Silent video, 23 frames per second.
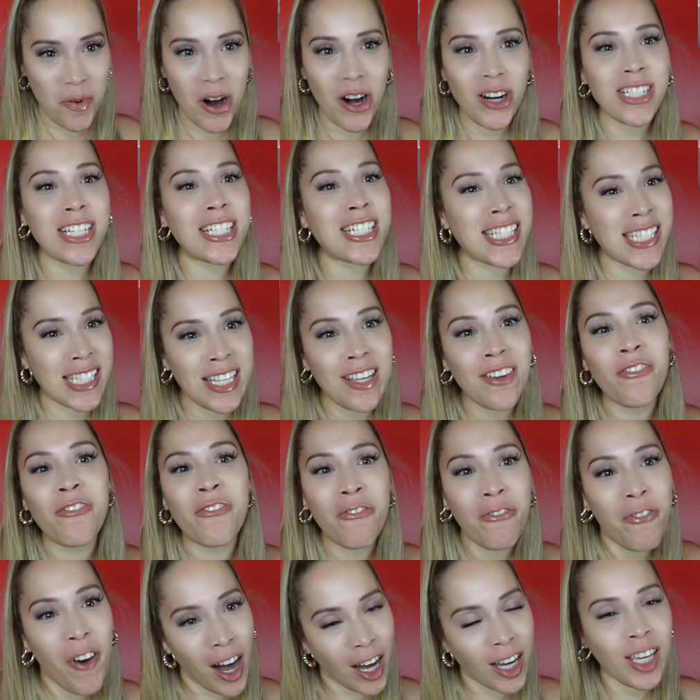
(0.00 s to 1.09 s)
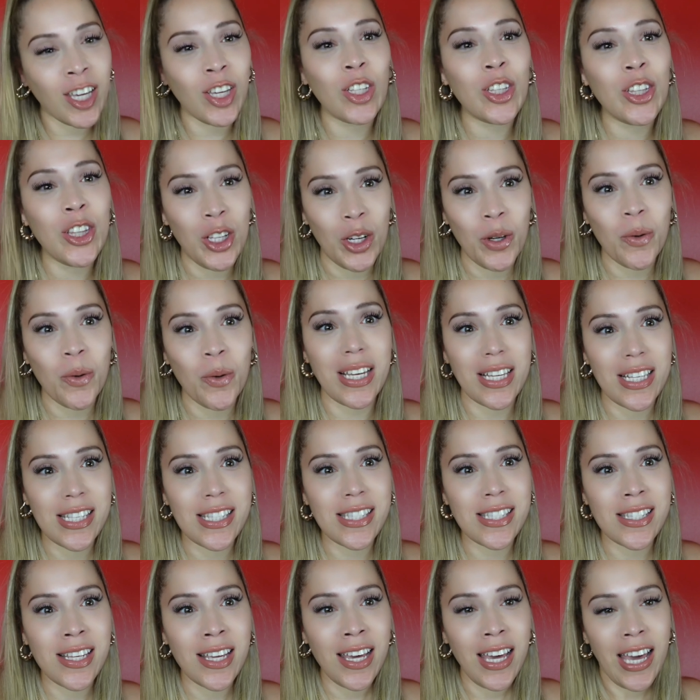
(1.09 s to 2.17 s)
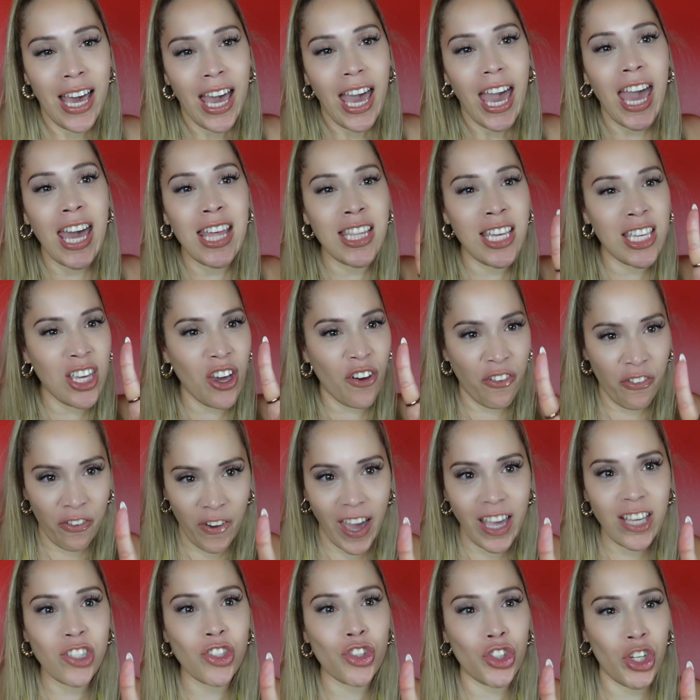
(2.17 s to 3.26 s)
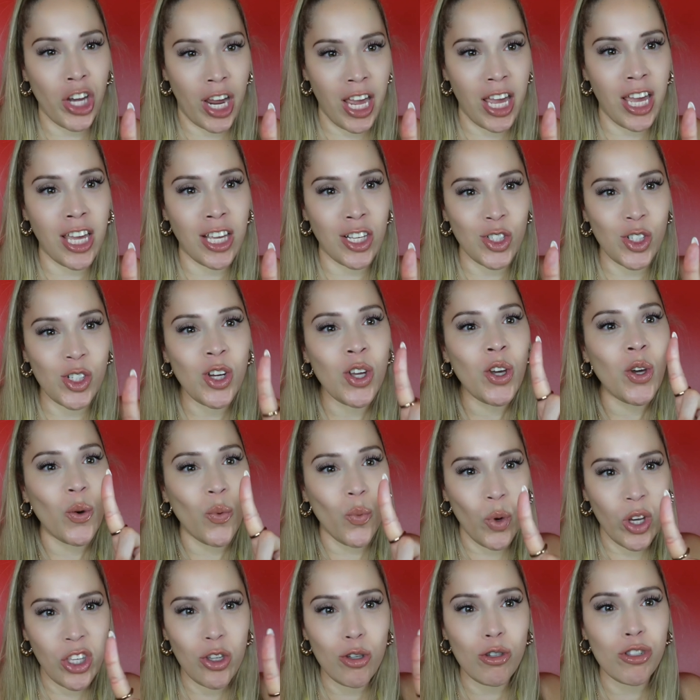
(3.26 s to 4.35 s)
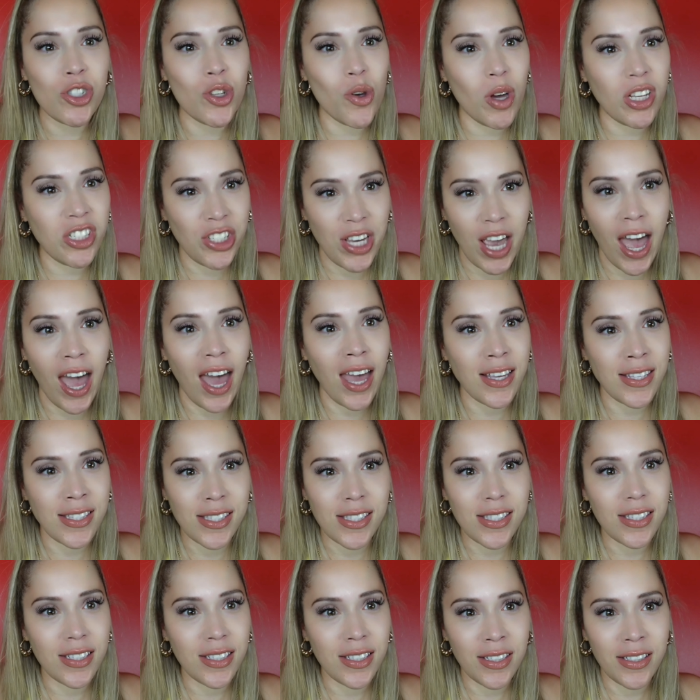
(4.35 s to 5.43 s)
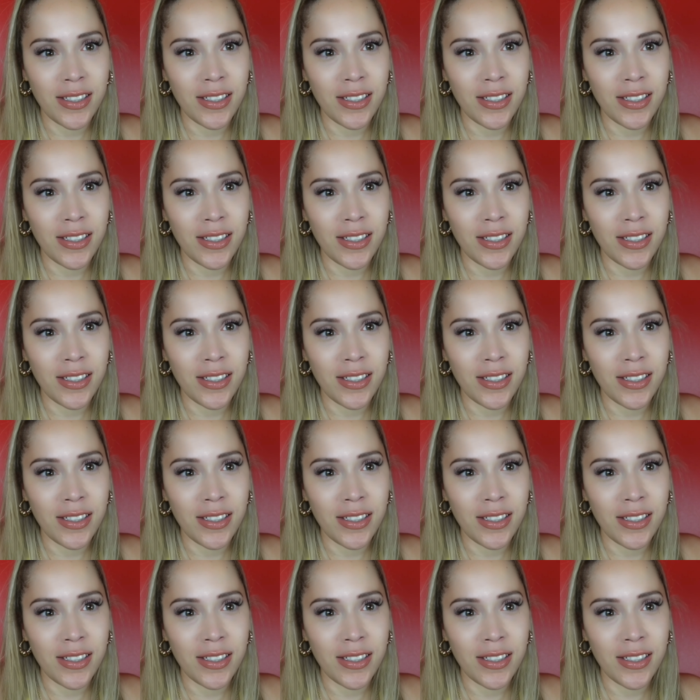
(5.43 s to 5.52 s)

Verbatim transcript: were to see fucking Lewis, and then your face changed when you saw Jax.